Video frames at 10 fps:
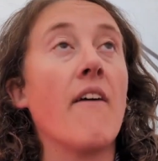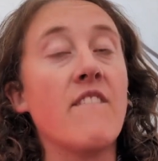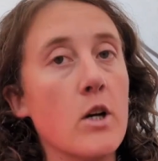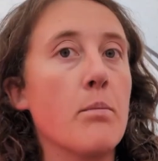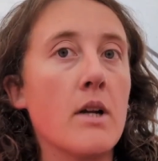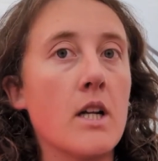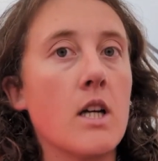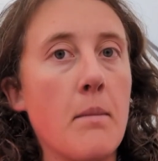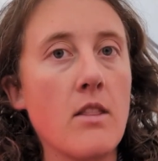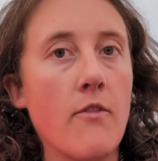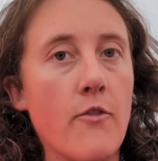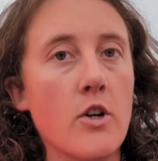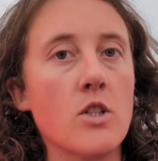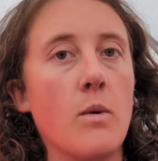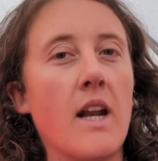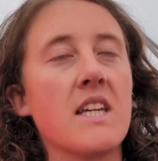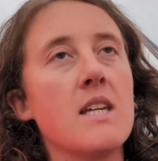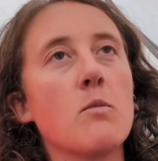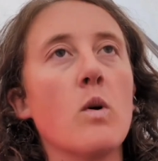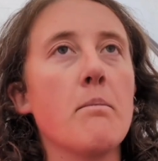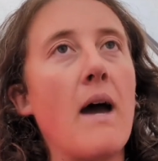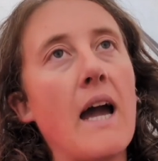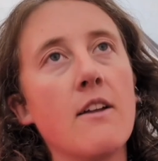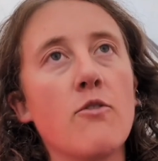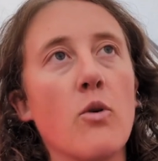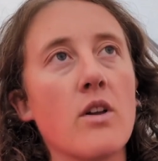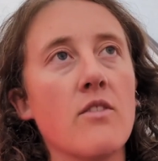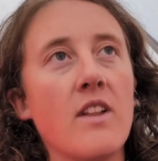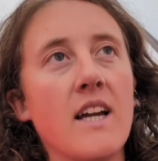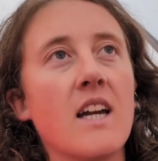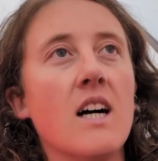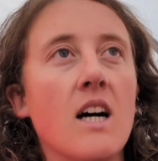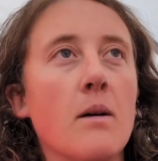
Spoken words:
I feel pretty good about the first one. I keep going back and forth of like,